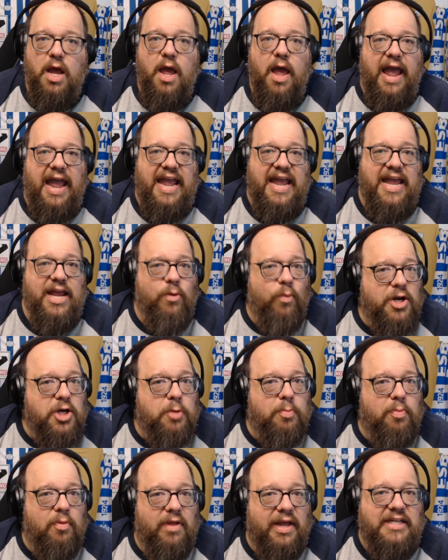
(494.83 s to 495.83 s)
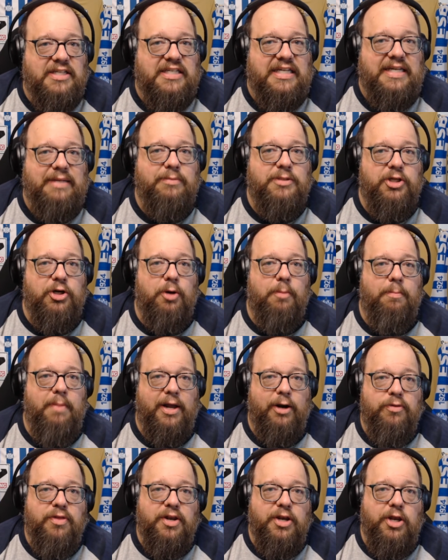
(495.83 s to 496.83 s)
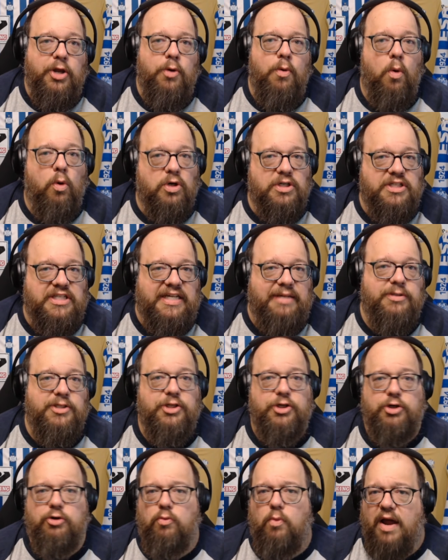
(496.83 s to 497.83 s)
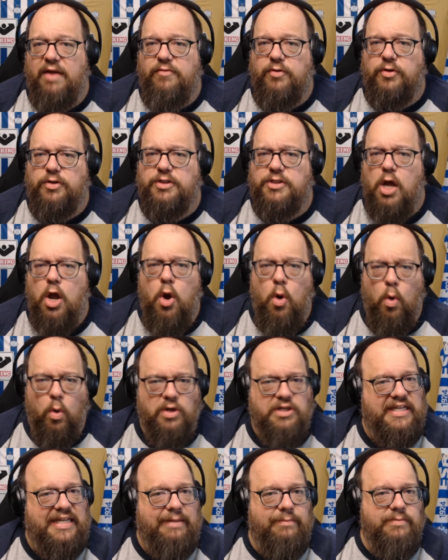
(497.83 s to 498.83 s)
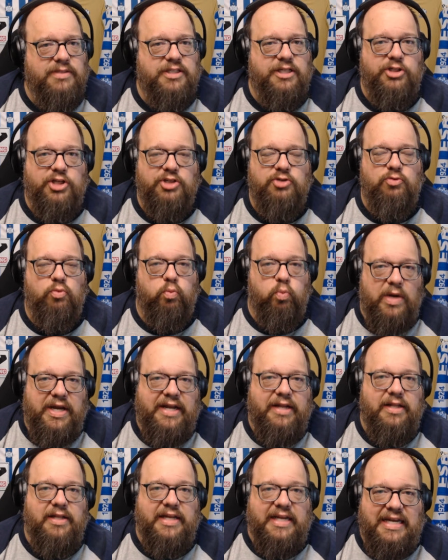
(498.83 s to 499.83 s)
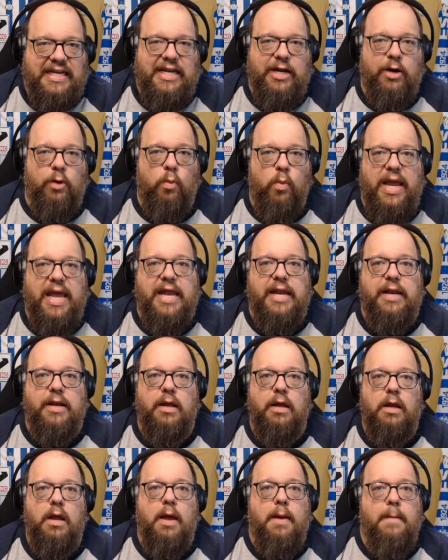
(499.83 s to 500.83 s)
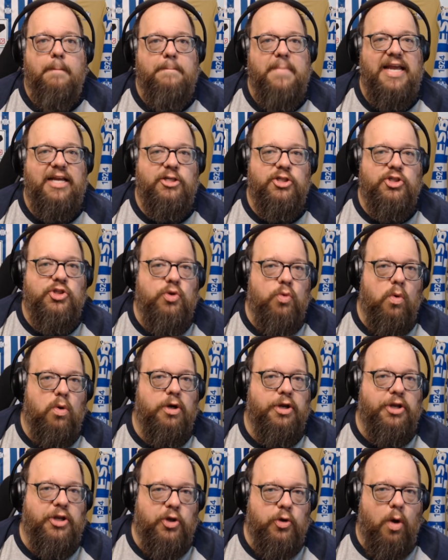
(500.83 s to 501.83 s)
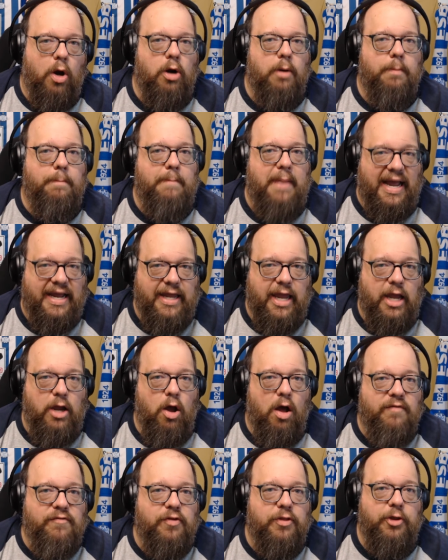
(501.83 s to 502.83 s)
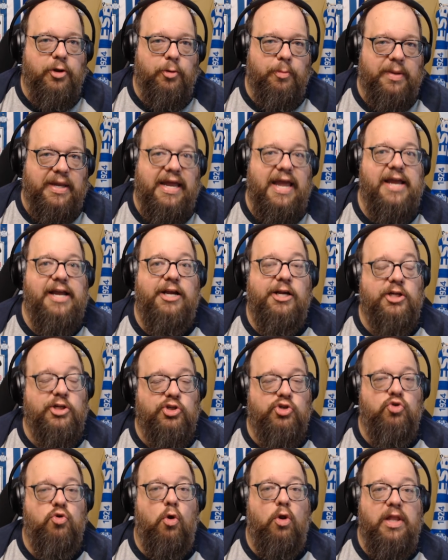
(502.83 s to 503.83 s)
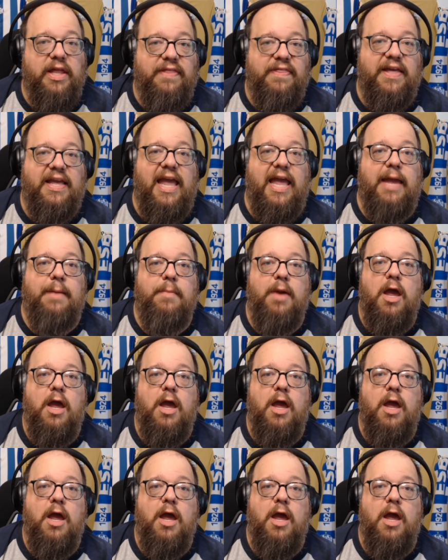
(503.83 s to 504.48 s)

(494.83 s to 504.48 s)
And when you're playing teams that are better than you, or teams that are rivals, or teams that just really need a win, make sure you are backing off a little bit and controlling the game